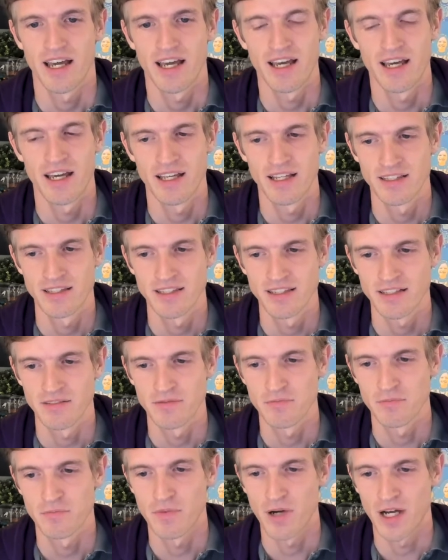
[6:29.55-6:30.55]
And
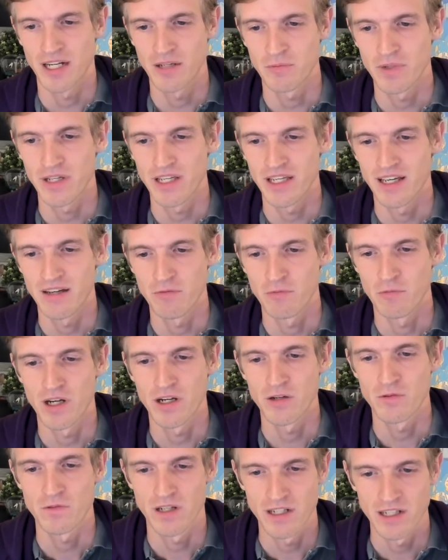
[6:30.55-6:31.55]
when we
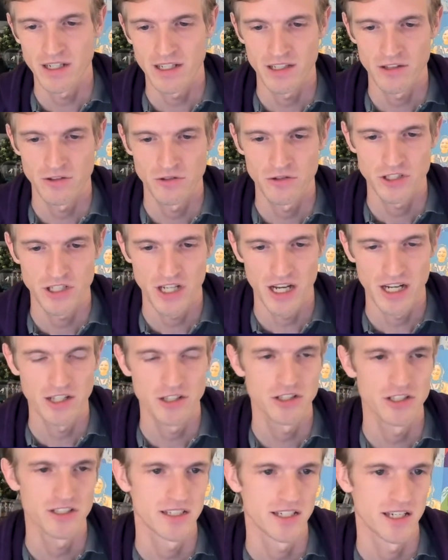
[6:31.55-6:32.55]
were running into
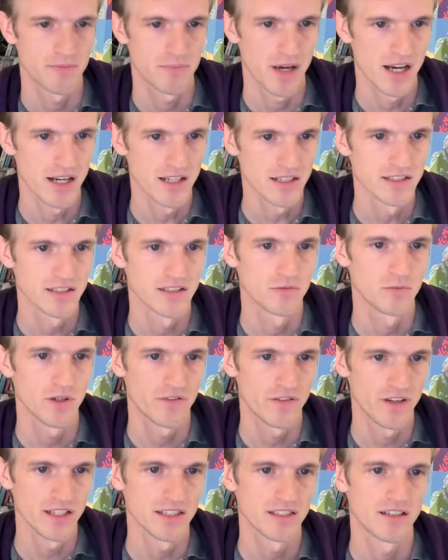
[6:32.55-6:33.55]
challenges in the past
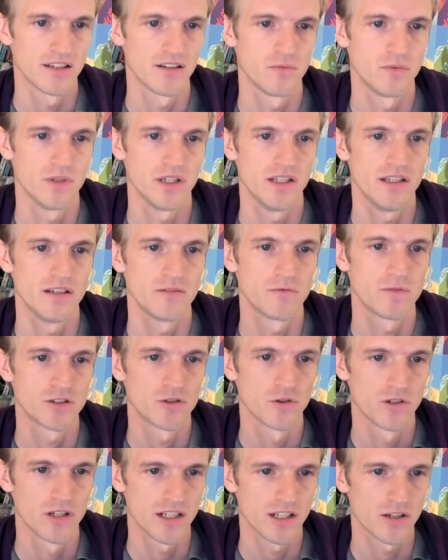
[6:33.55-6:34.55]
with it, we
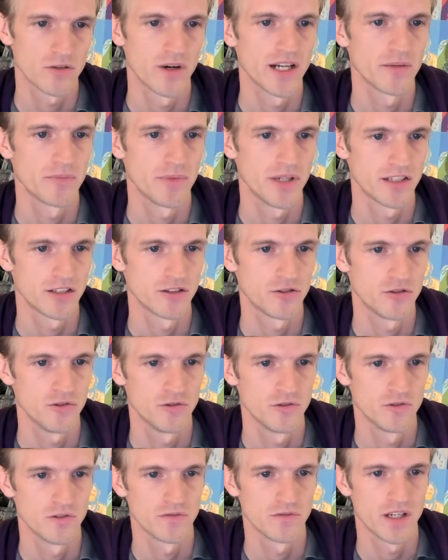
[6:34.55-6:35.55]
resorted quite a bit
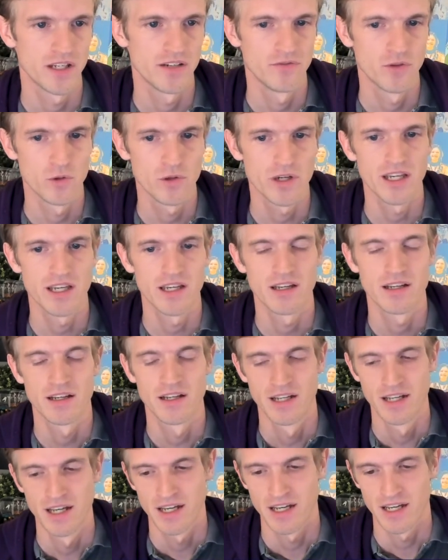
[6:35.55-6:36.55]
to invoking